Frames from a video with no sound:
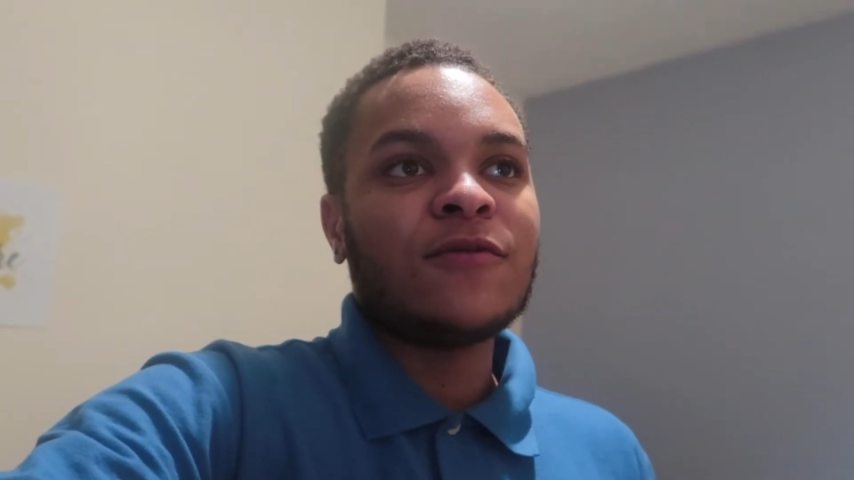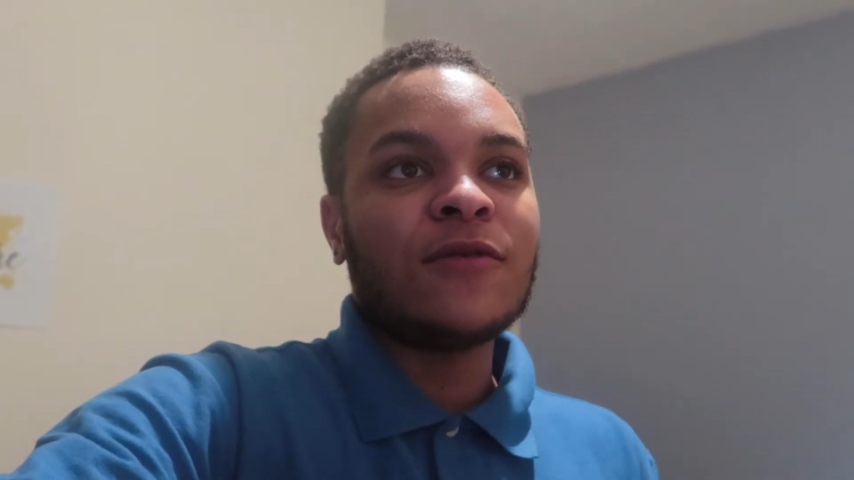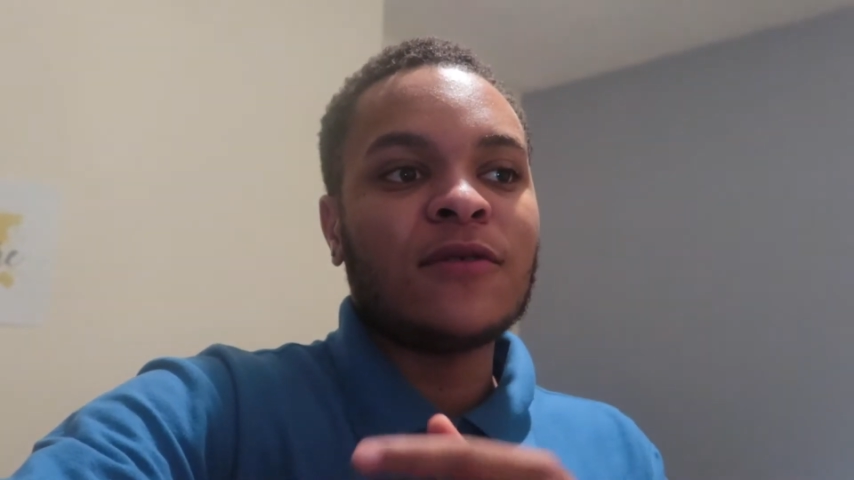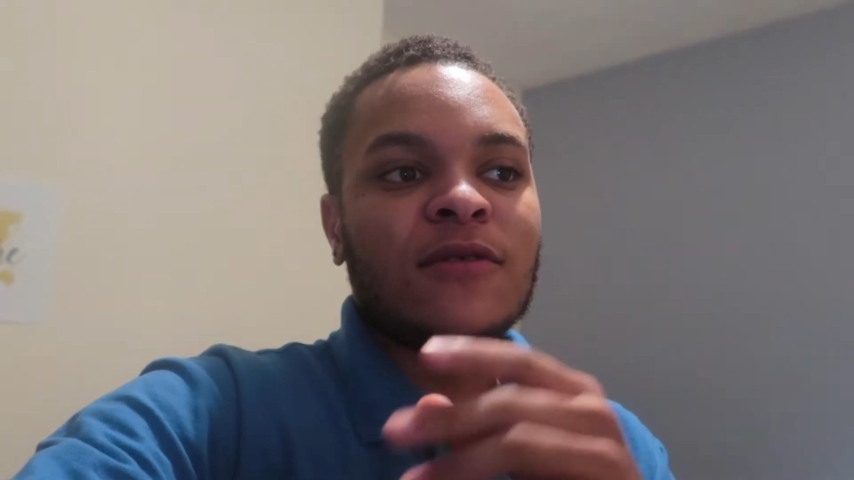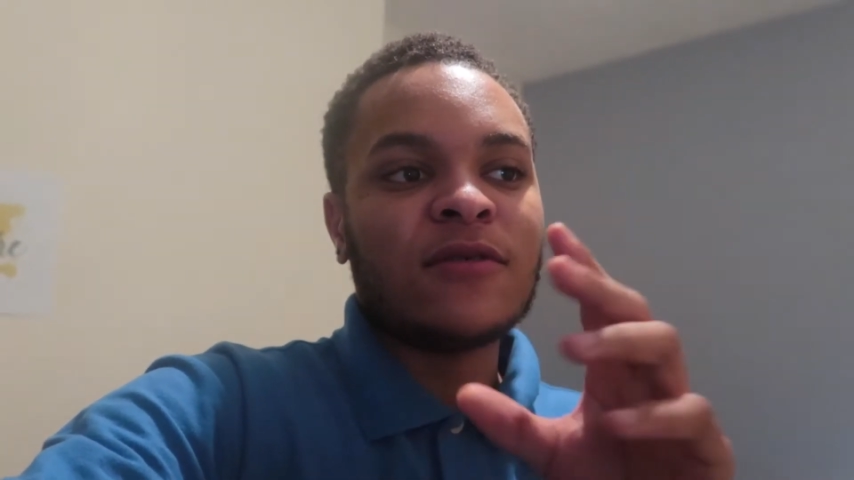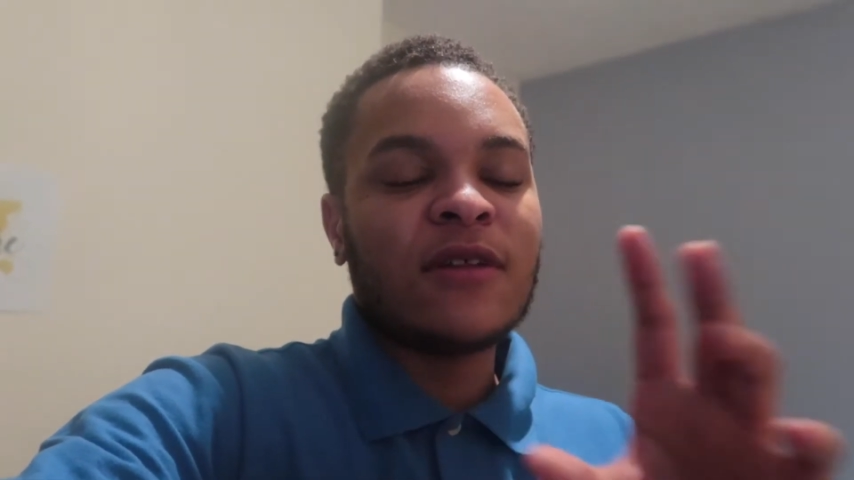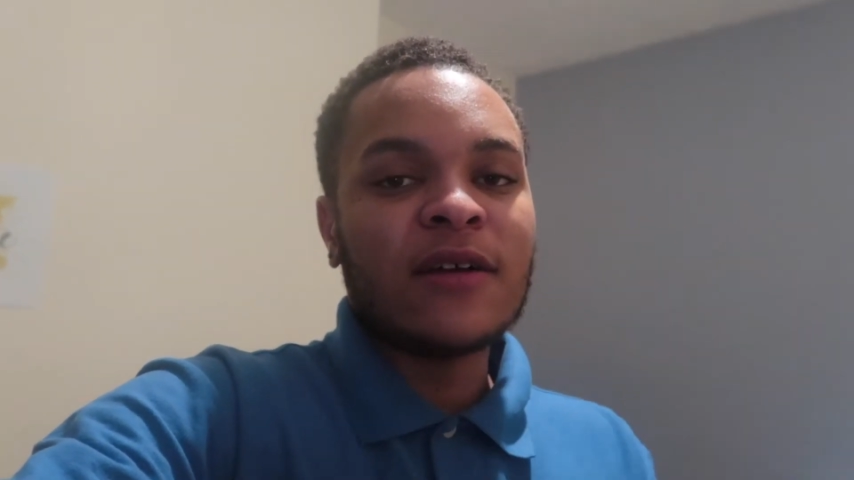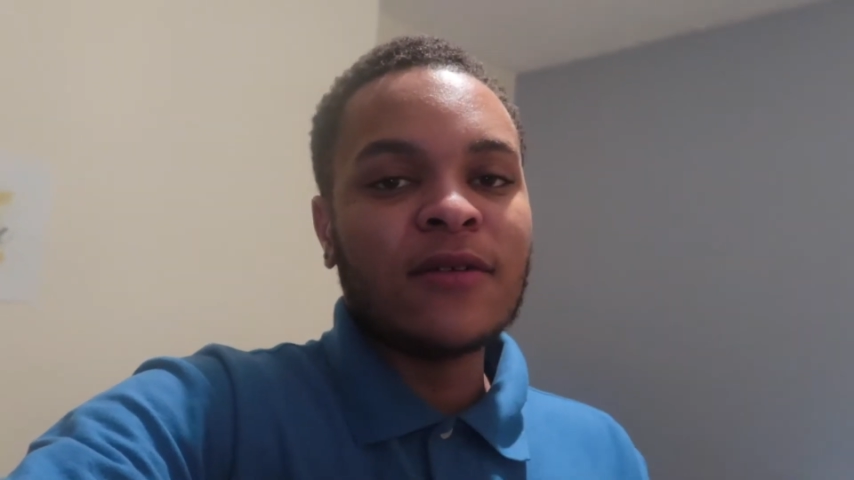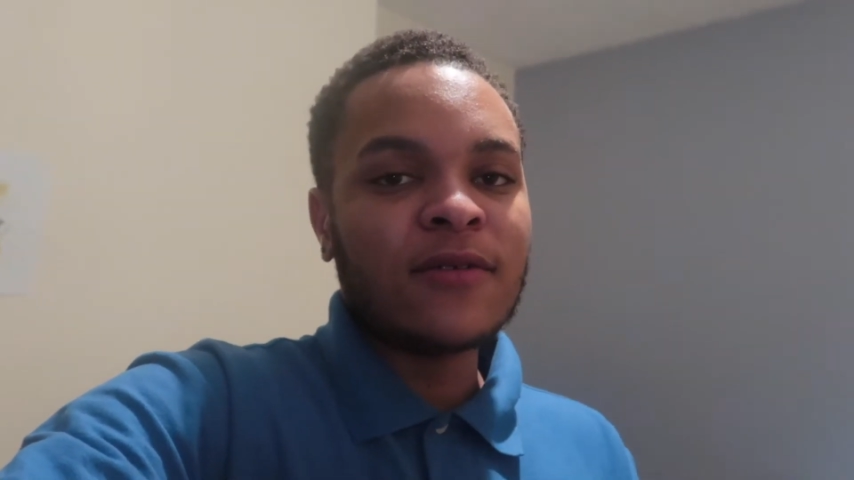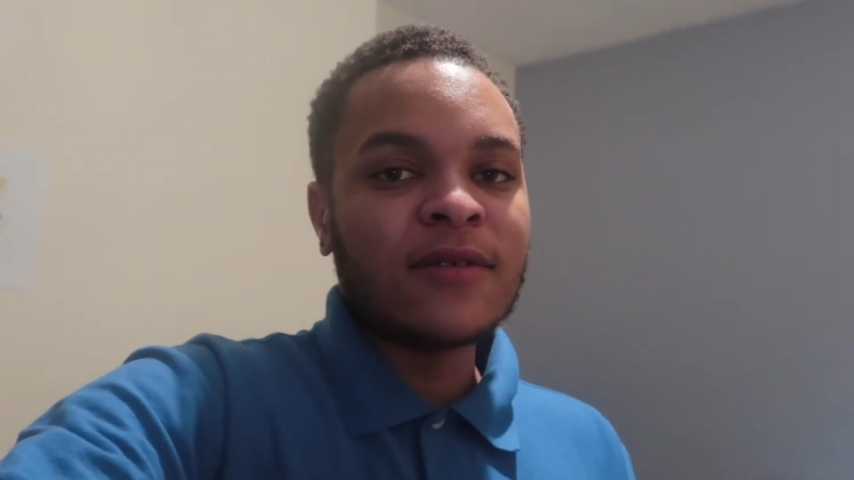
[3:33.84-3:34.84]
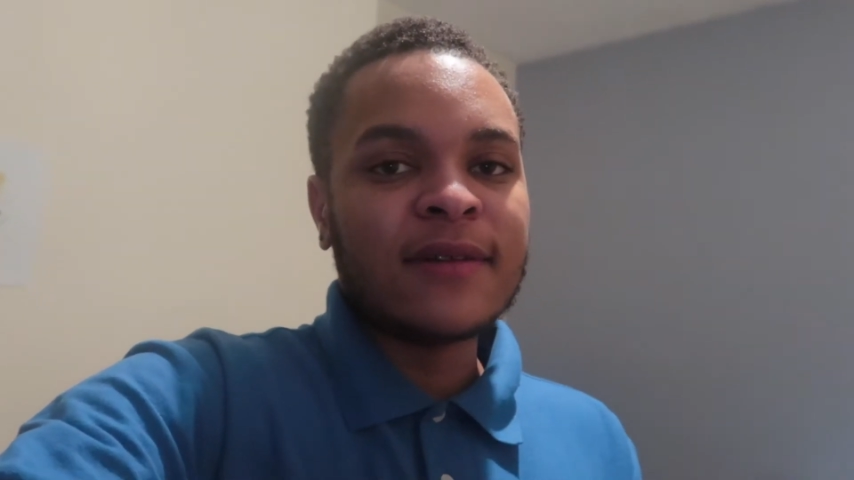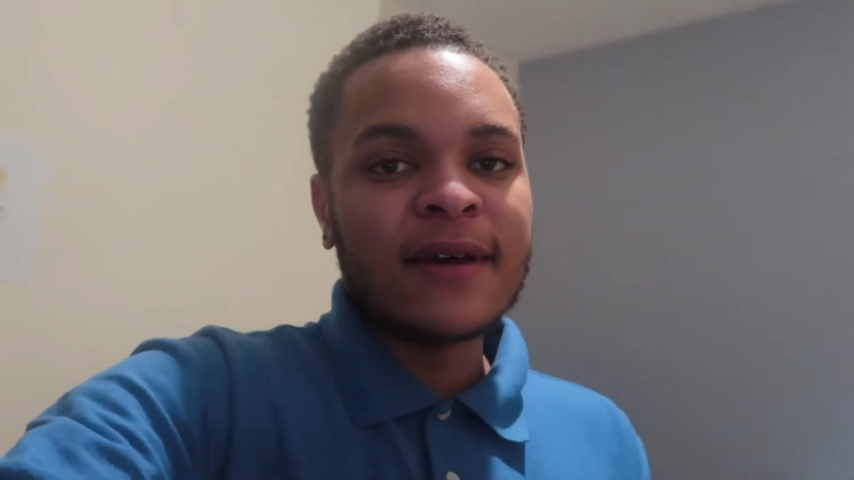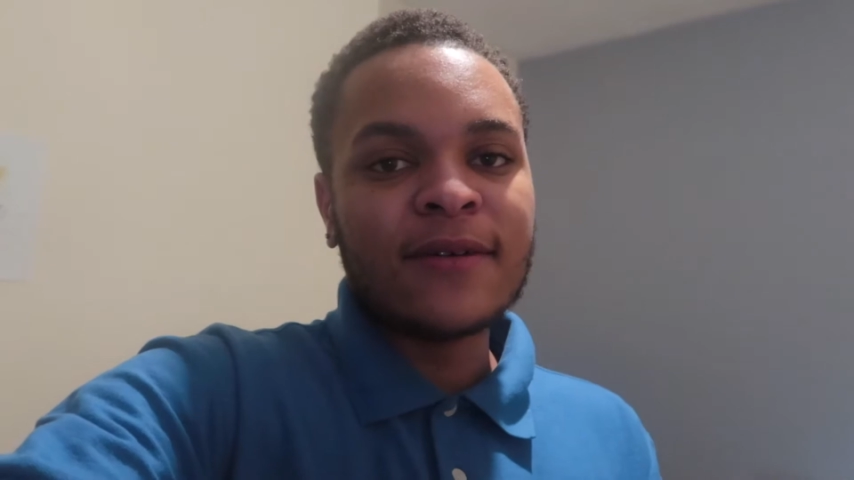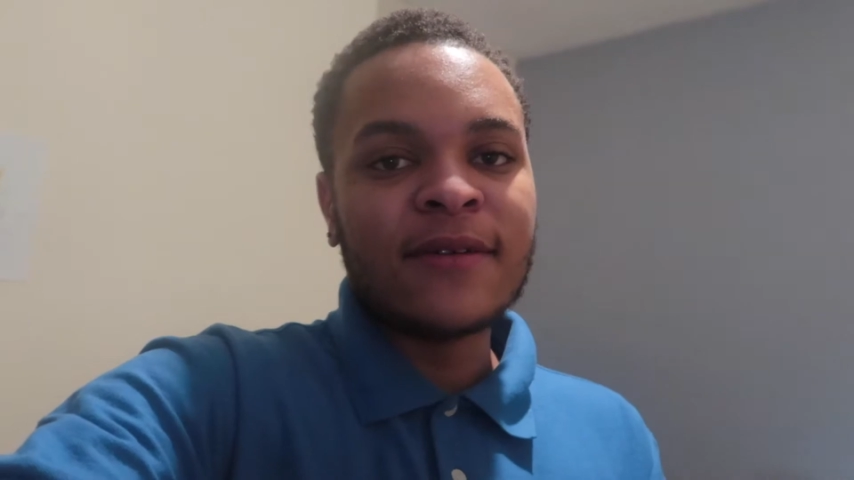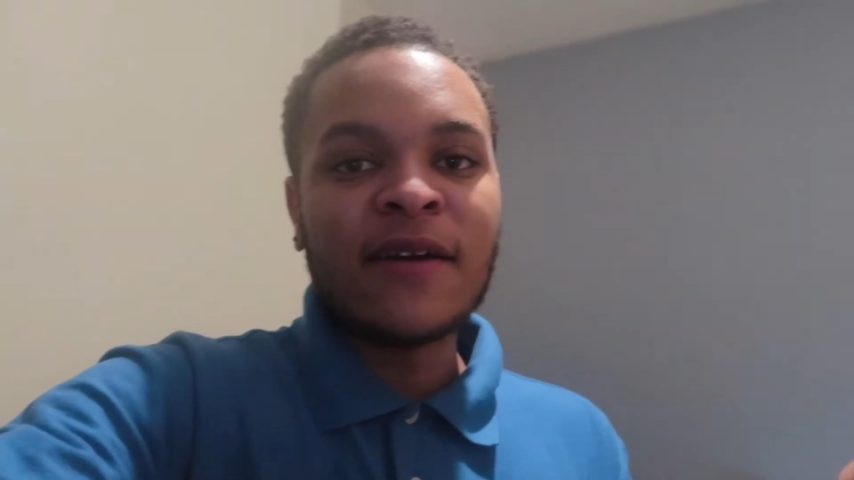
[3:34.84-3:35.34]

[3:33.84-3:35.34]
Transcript: was like noting down